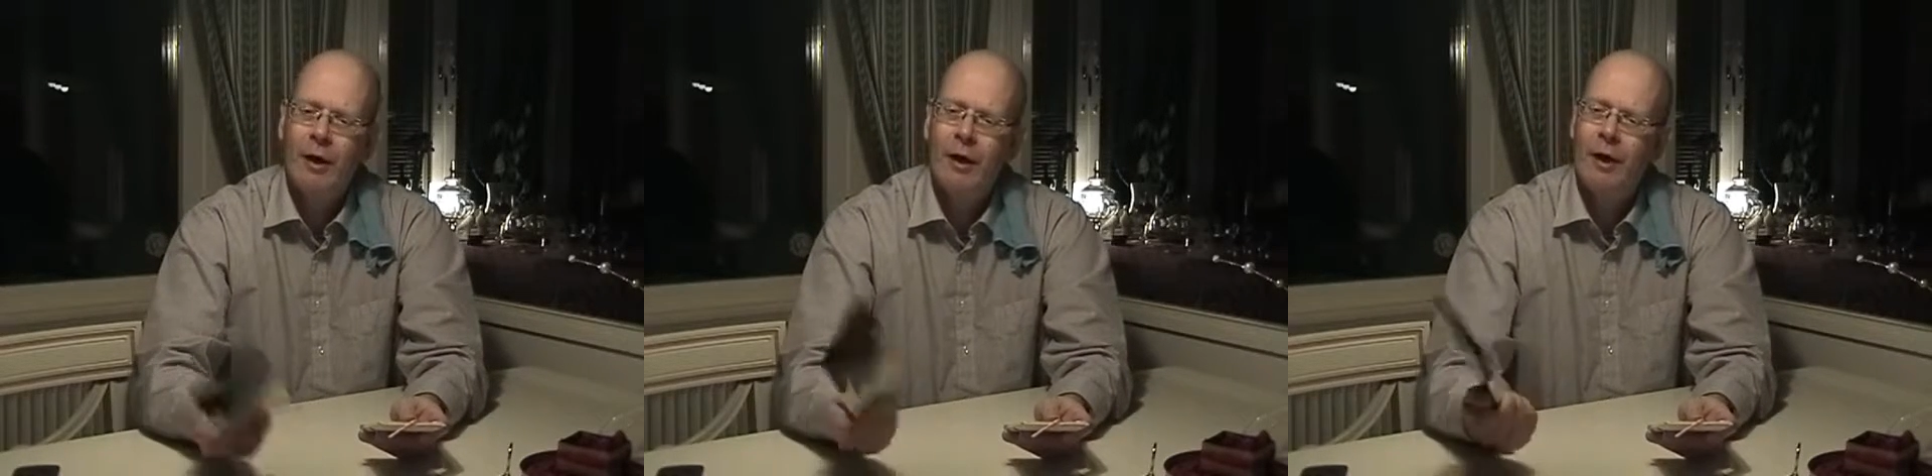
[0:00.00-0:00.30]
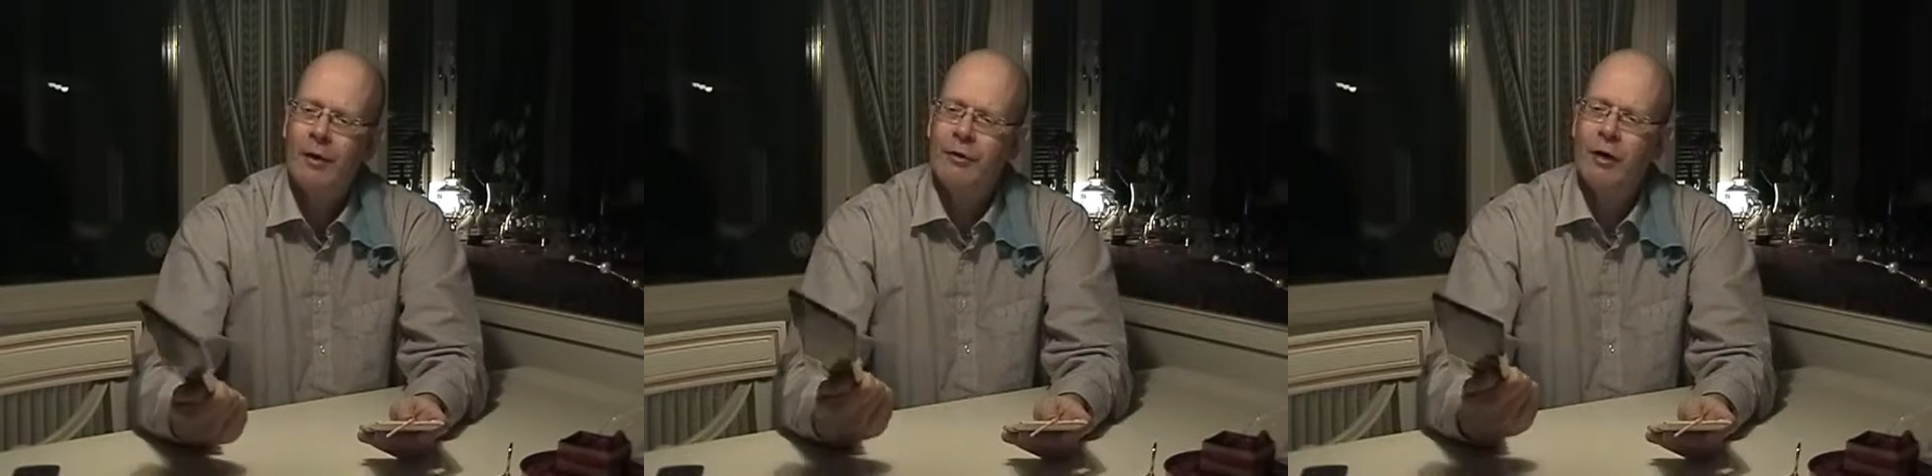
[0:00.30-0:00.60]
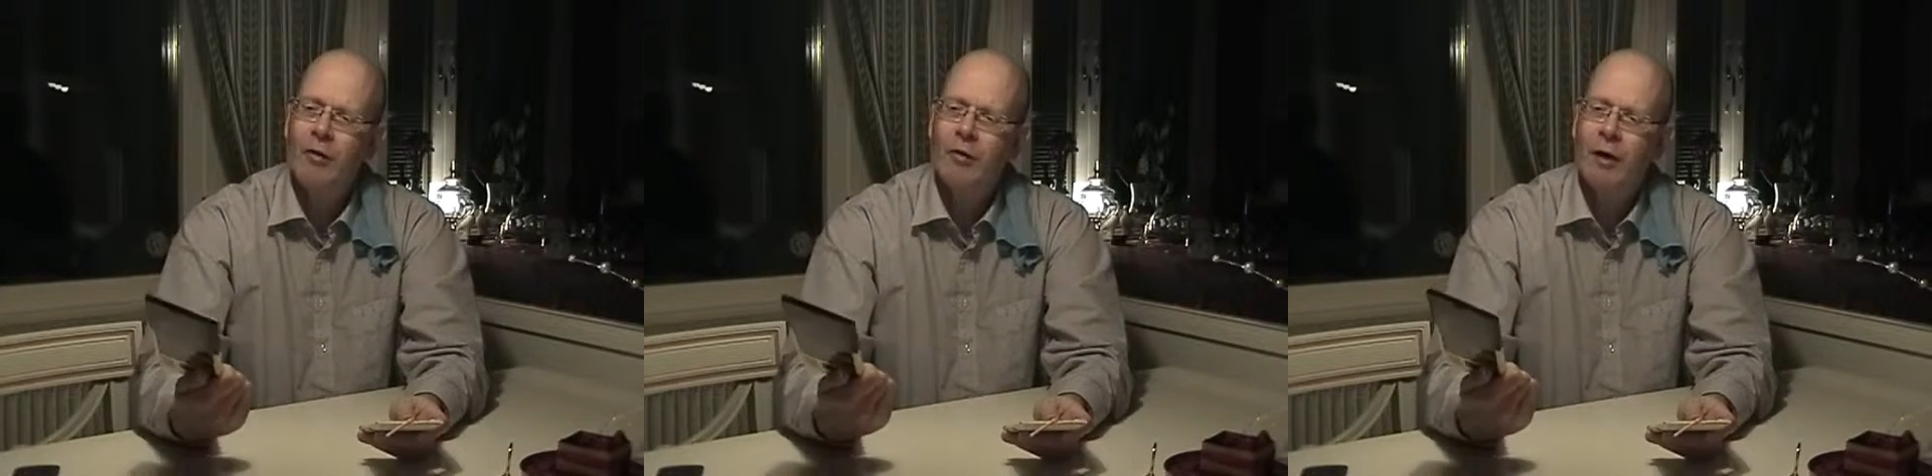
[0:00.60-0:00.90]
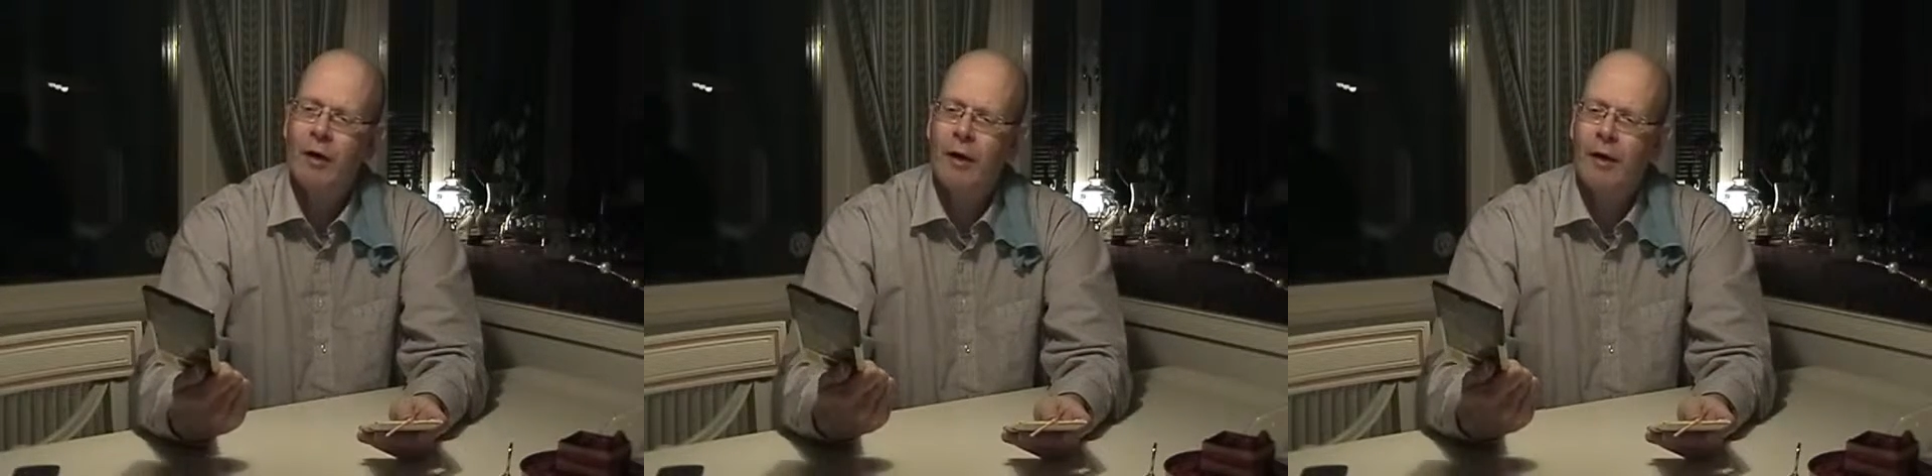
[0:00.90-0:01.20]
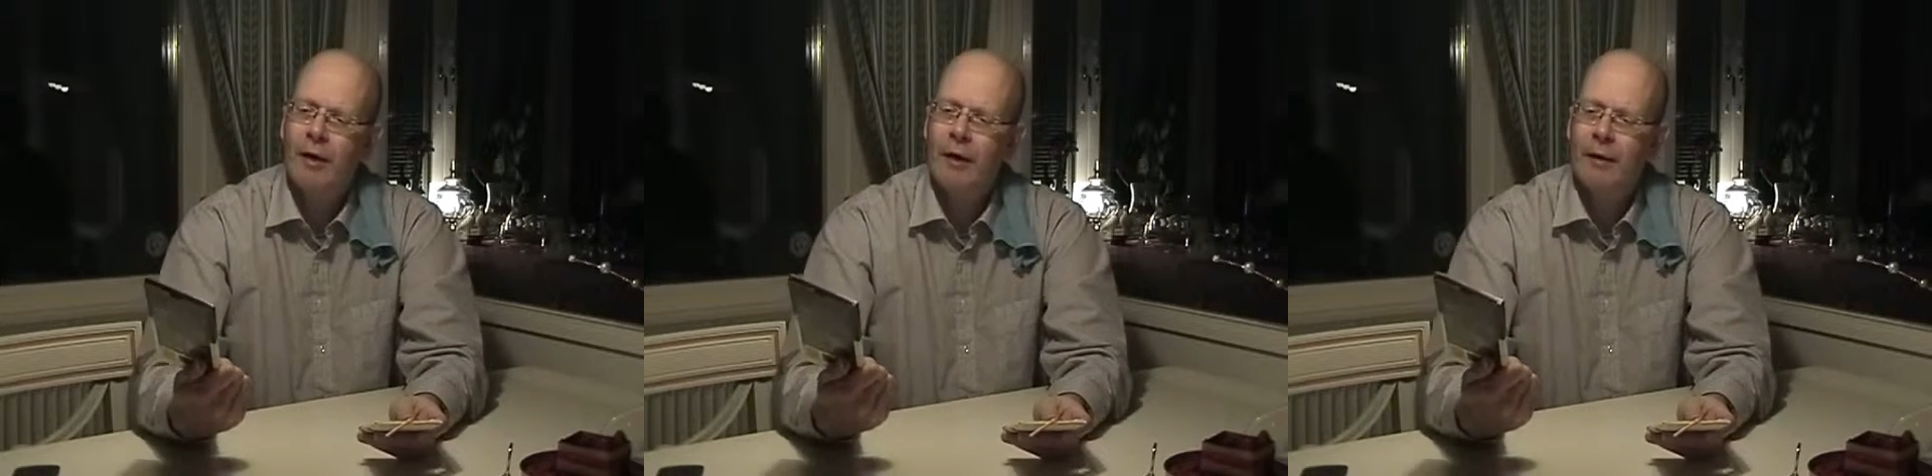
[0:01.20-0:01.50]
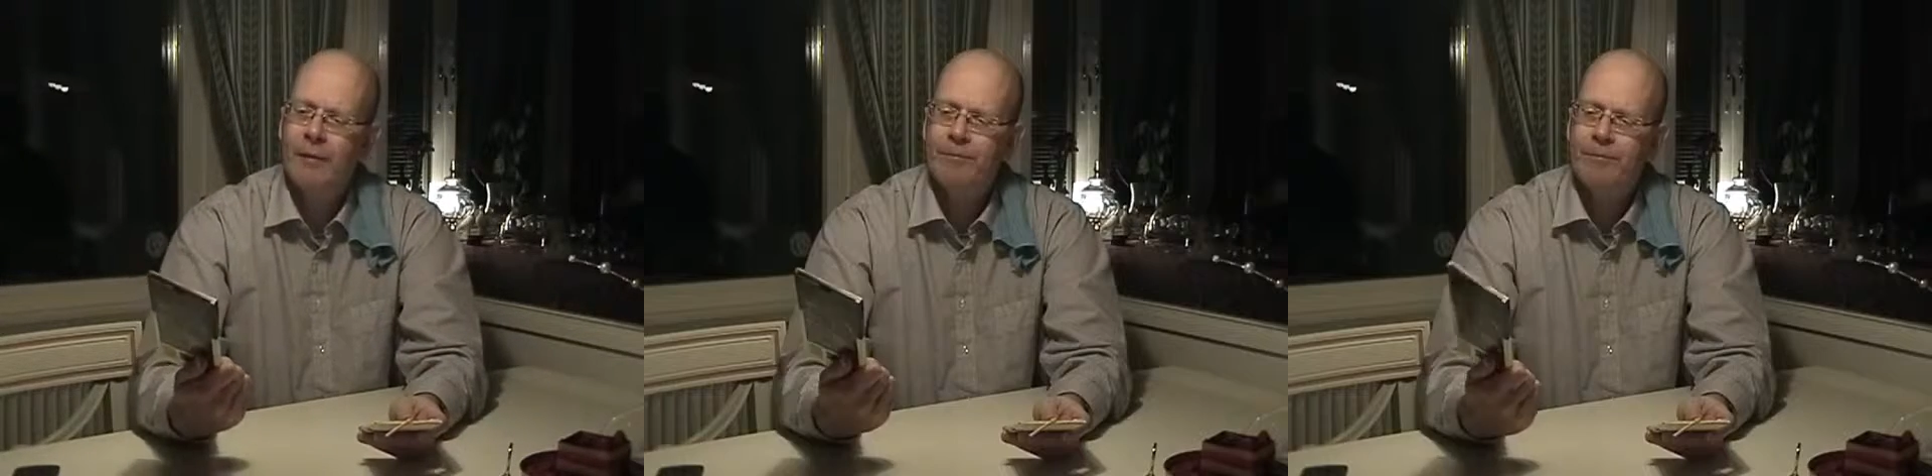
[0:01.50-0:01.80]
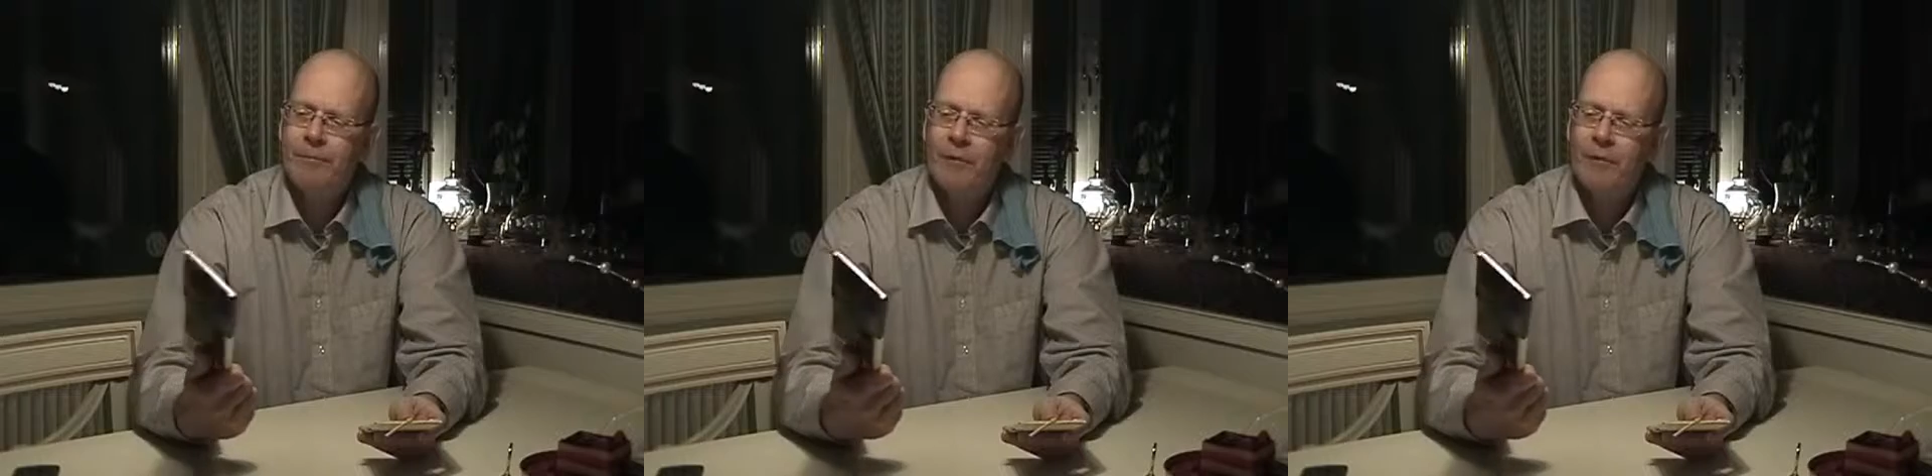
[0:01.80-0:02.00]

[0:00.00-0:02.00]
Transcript: Uh, you got um,